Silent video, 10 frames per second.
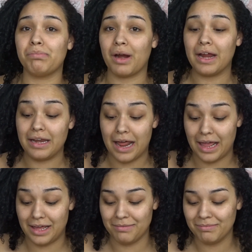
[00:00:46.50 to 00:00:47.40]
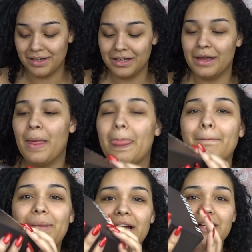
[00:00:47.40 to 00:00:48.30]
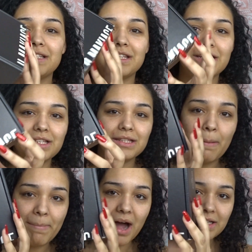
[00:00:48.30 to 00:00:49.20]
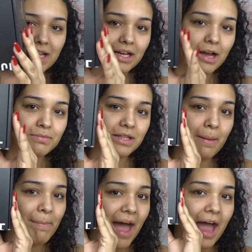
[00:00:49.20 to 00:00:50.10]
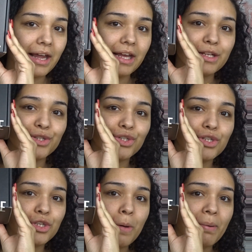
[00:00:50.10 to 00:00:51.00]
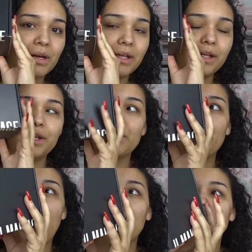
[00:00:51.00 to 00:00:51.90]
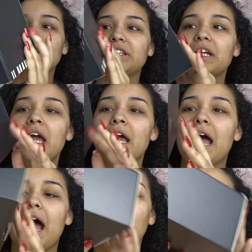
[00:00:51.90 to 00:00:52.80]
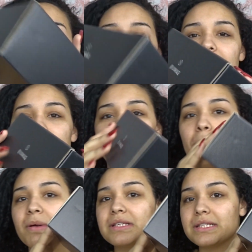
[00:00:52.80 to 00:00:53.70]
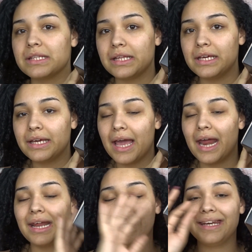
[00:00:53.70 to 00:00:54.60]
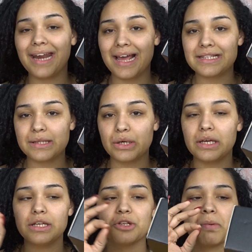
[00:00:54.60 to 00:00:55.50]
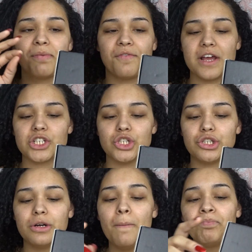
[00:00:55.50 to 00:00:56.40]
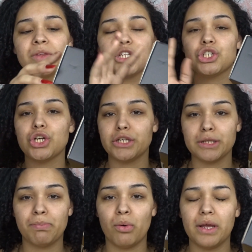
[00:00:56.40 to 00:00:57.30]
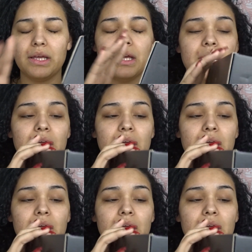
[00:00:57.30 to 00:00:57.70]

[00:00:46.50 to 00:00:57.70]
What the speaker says: brand name, but this is the box that comes in the bag. It is super cute packaging. I think it's super sleek and nice looking, super professional, straight to the point.